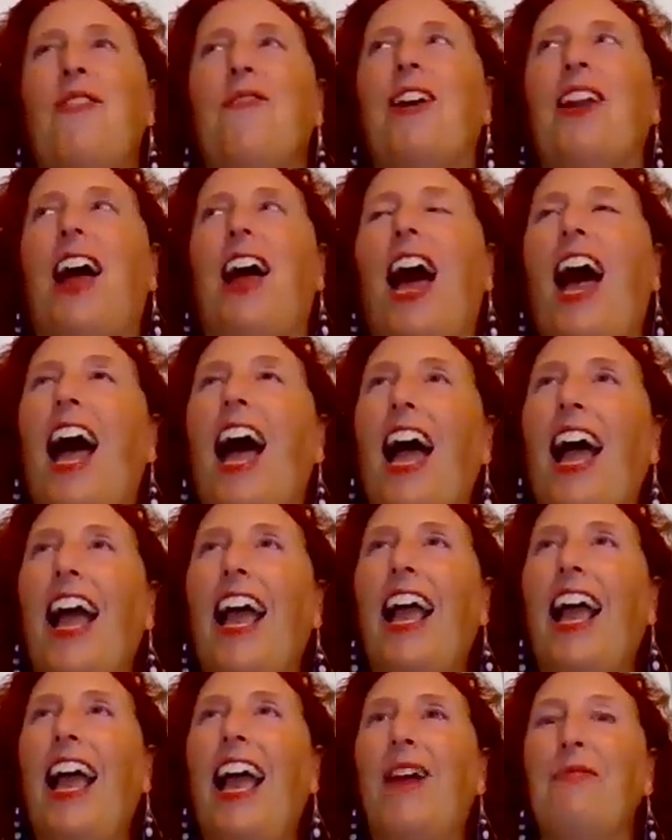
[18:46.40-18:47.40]
But
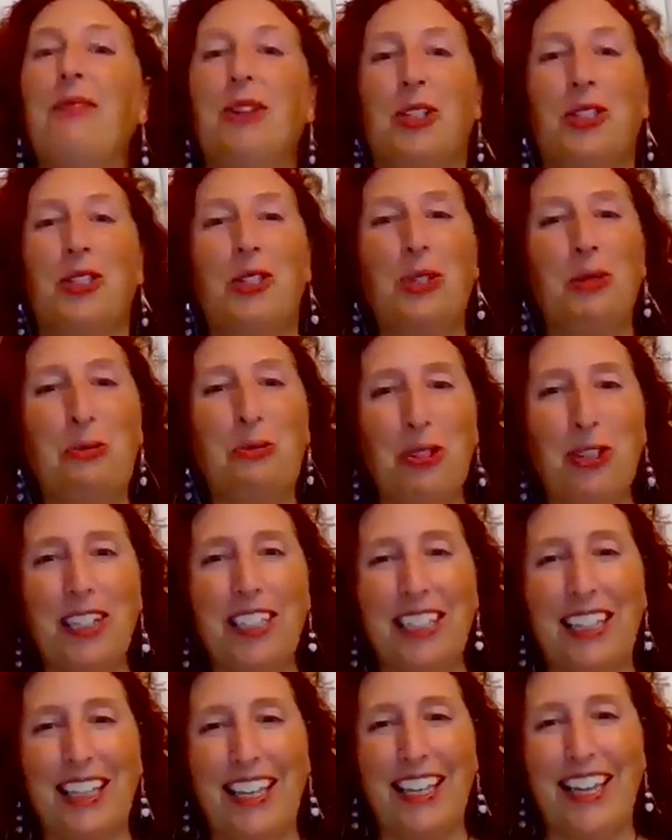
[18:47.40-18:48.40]
I am
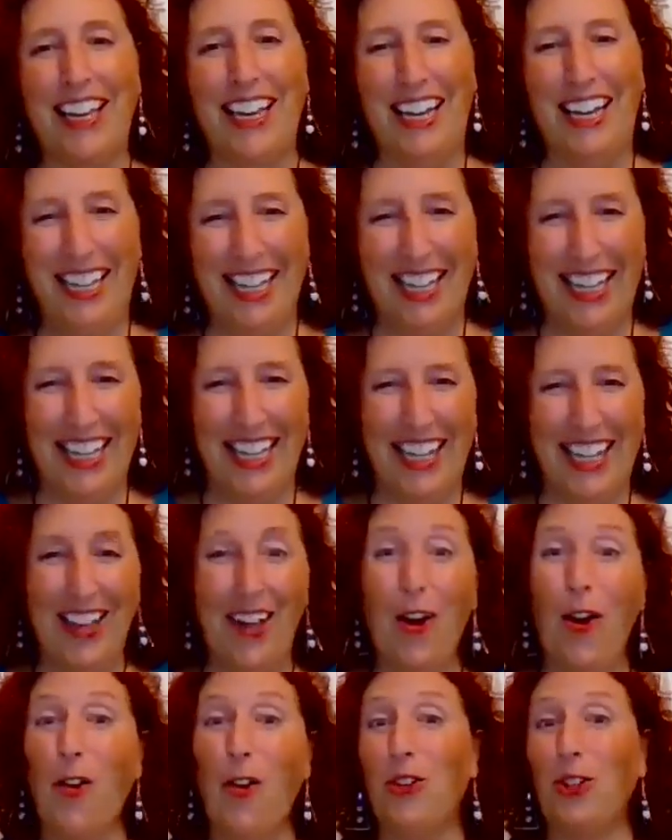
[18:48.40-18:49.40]
exuberantly
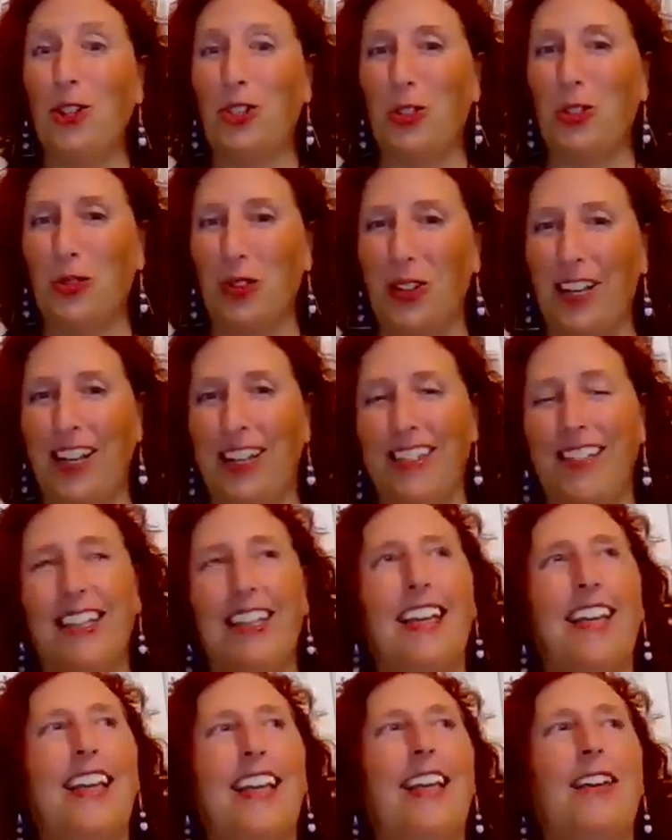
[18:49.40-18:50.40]
overjoyed
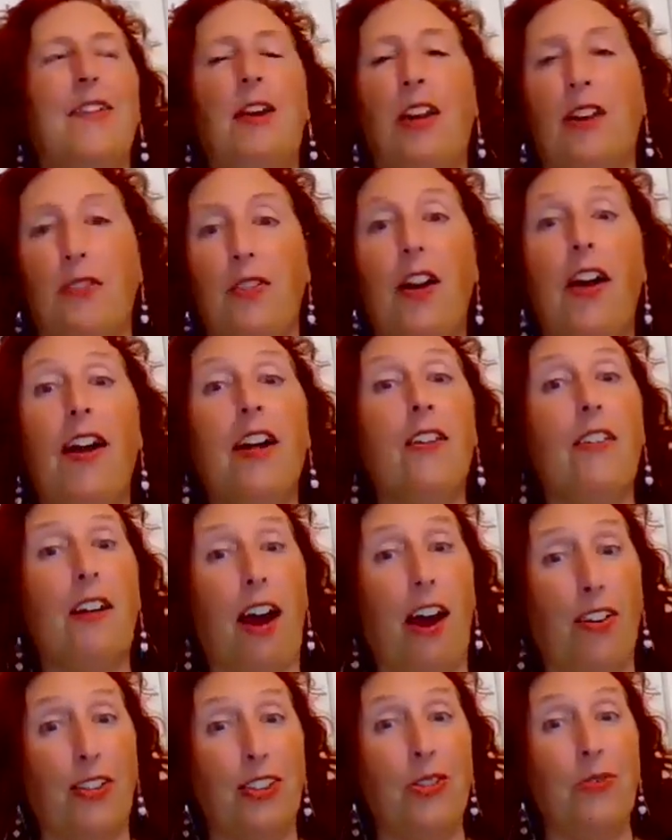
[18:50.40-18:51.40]
in a very
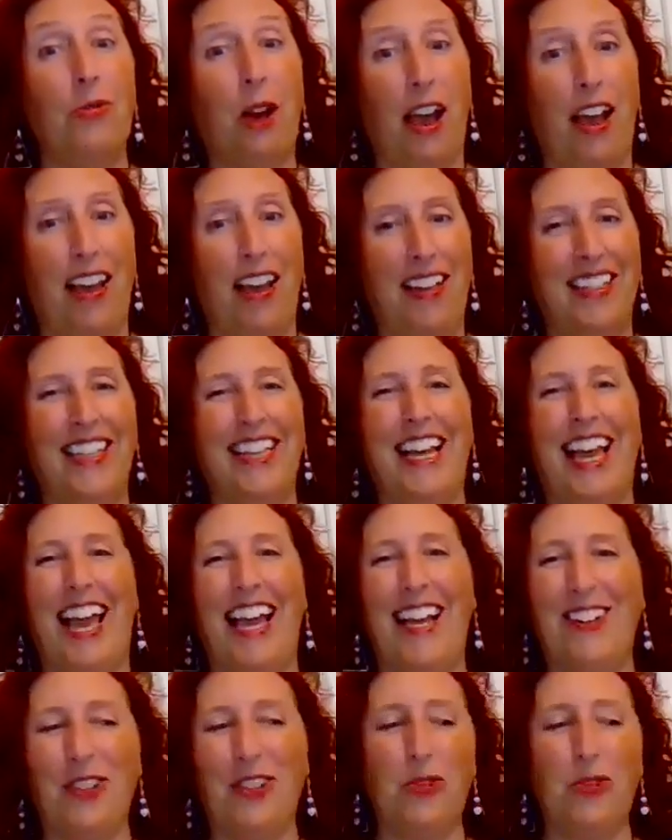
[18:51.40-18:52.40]
grounded way,
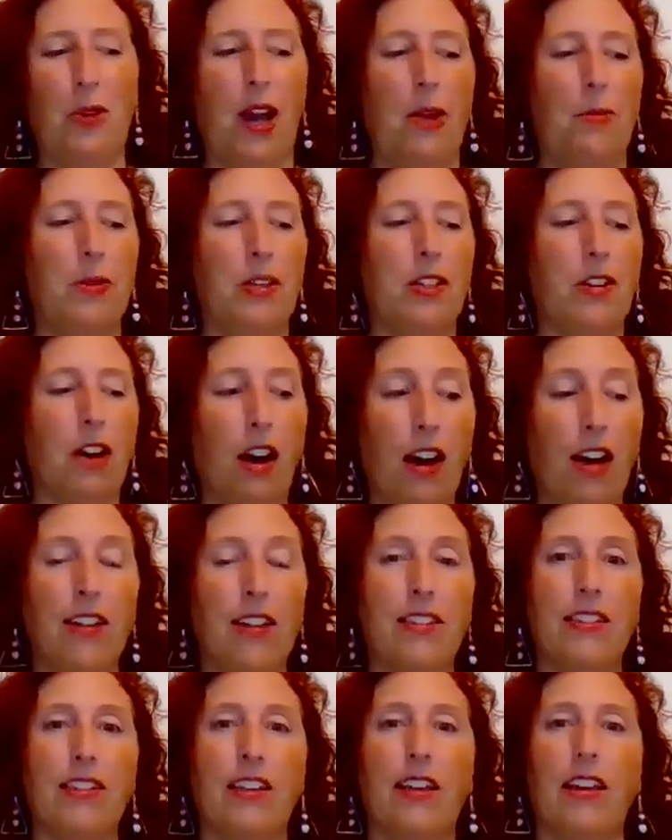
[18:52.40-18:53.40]
anchored way,
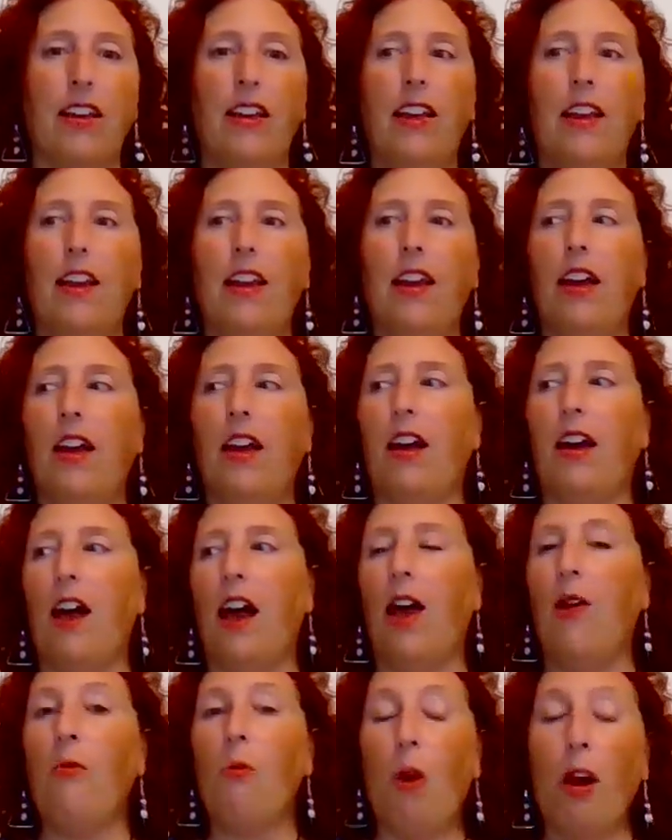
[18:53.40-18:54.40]
because
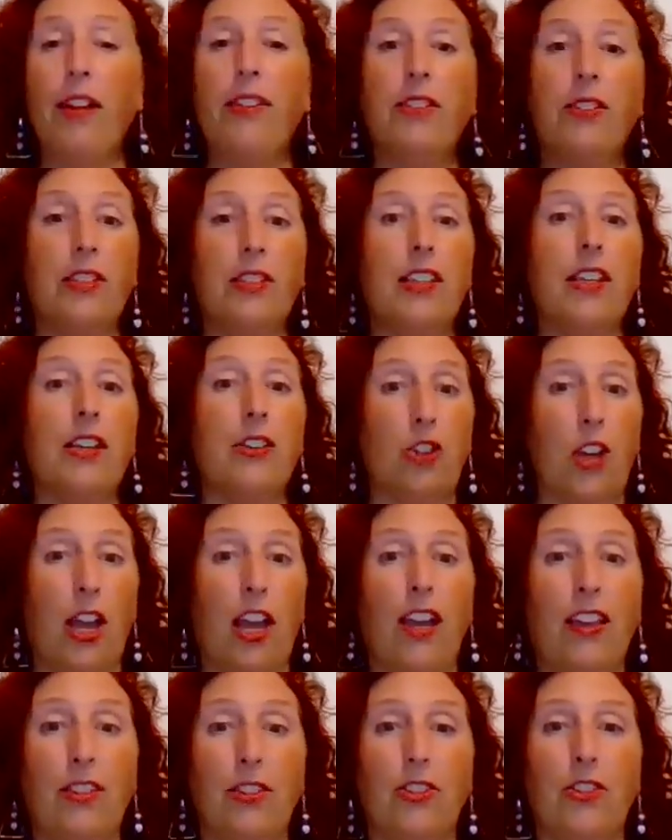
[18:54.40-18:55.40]
I want to see a
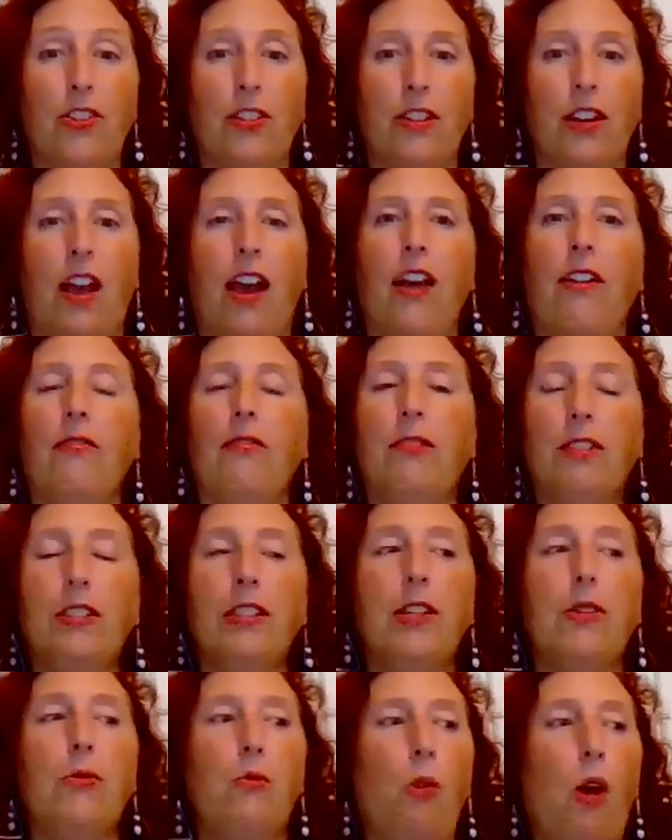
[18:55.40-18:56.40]
change. I
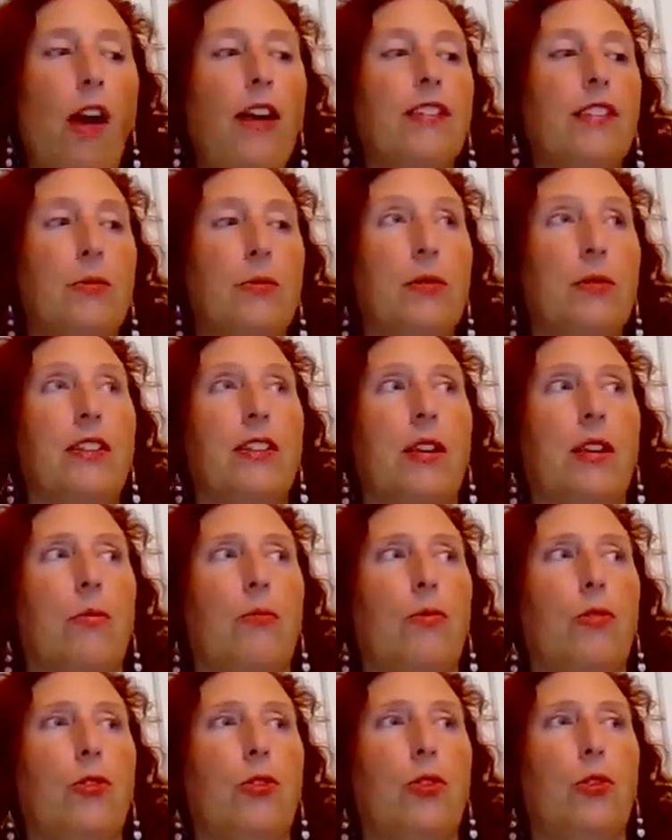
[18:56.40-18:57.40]
really want to be
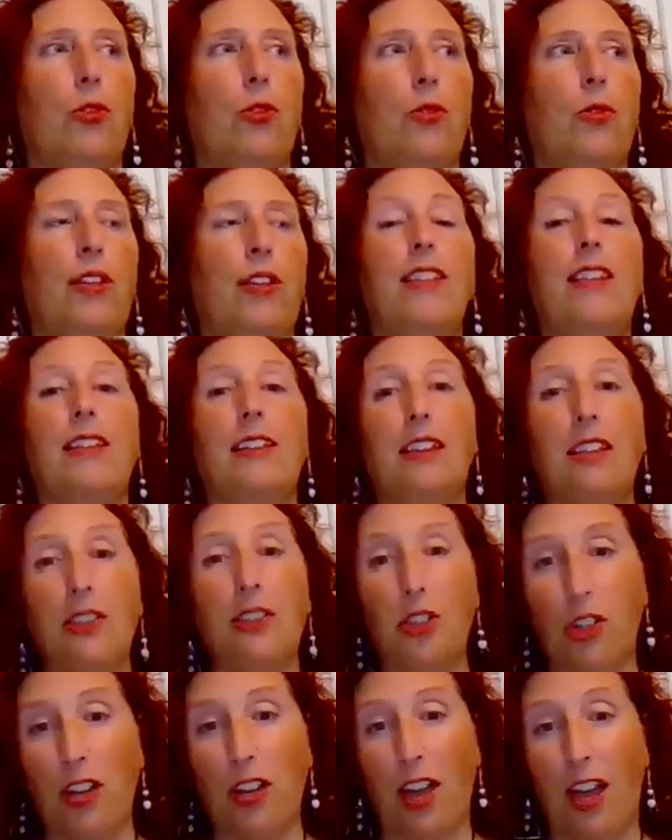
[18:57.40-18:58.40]
someone who is
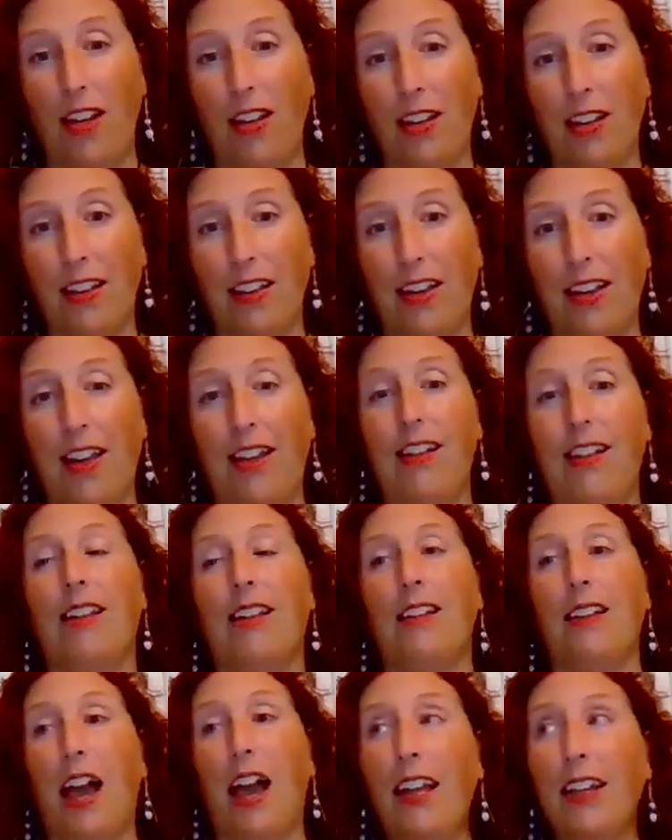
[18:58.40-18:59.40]
initiating and
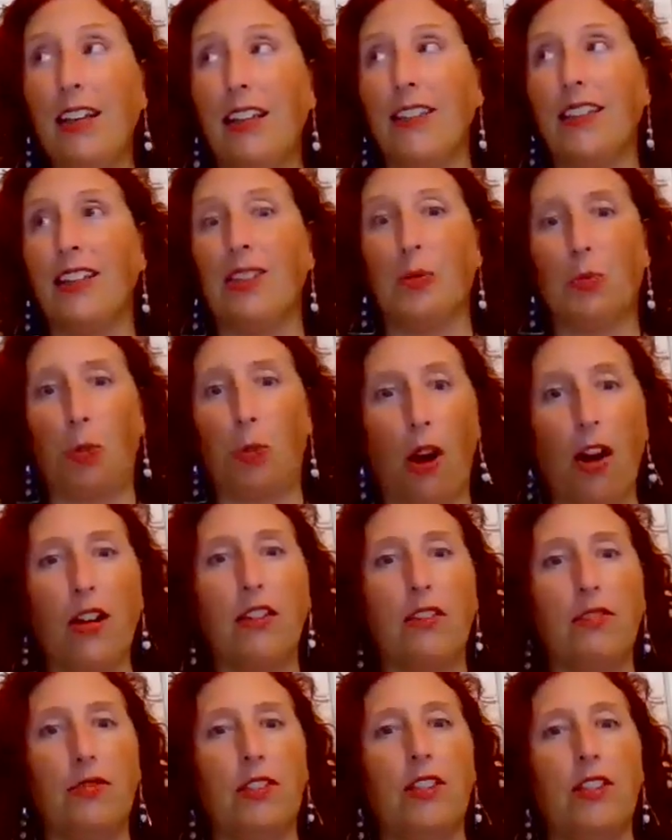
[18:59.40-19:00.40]
igniting the
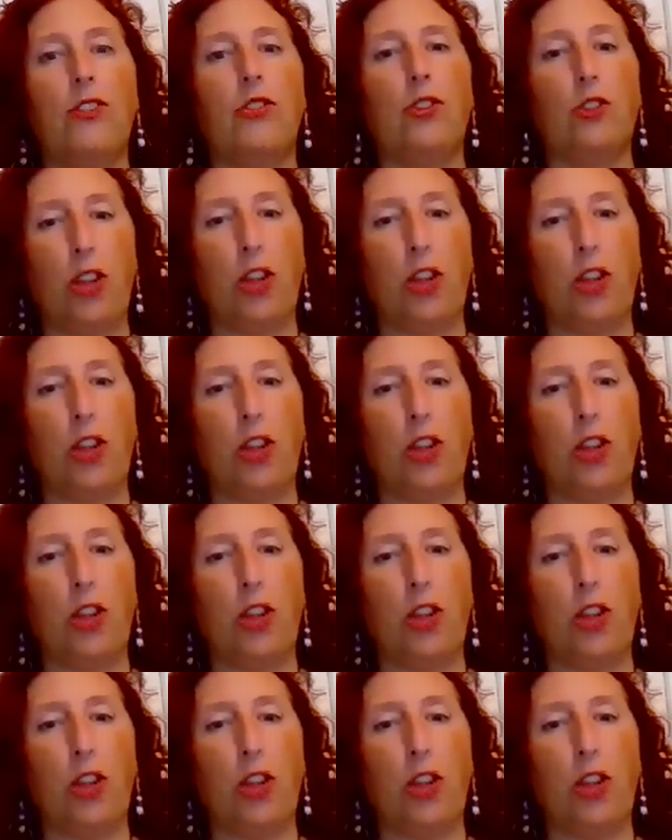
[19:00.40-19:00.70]
spark of this